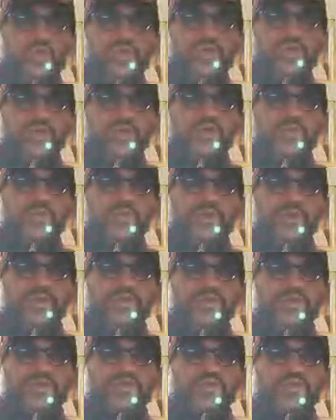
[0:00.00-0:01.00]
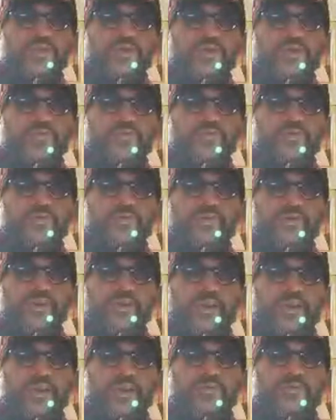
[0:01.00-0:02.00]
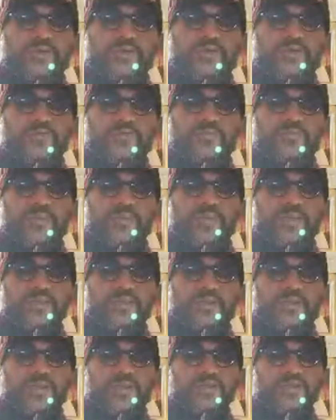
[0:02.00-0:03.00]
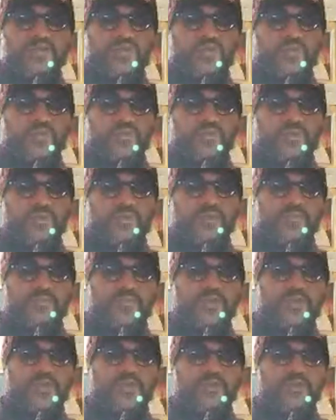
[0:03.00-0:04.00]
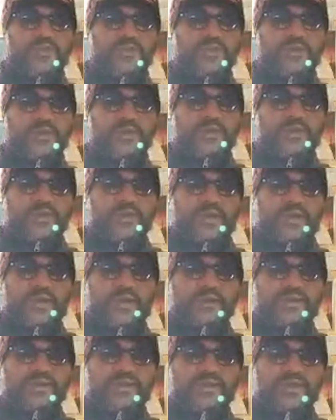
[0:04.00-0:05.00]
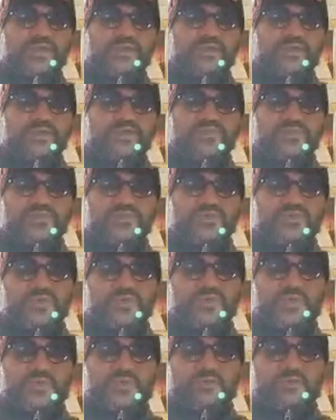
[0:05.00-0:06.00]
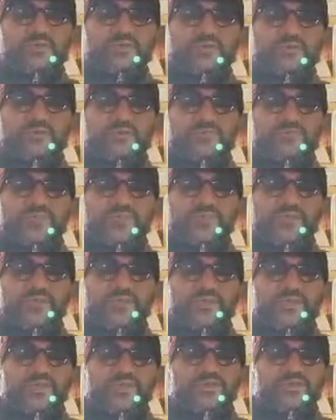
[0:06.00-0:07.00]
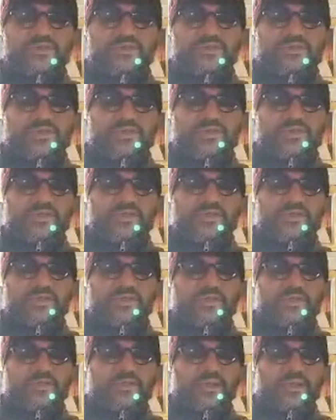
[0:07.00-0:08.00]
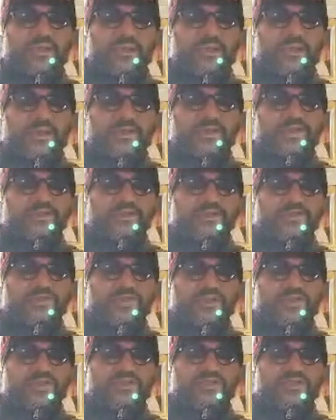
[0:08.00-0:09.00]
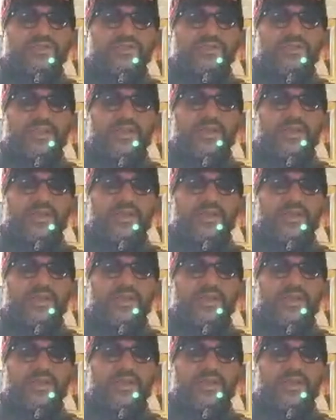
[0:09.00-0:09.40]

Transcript: to be destroyed forever by the rise of Napoleon and the events which followed. Then reaction set in, and this reaction led him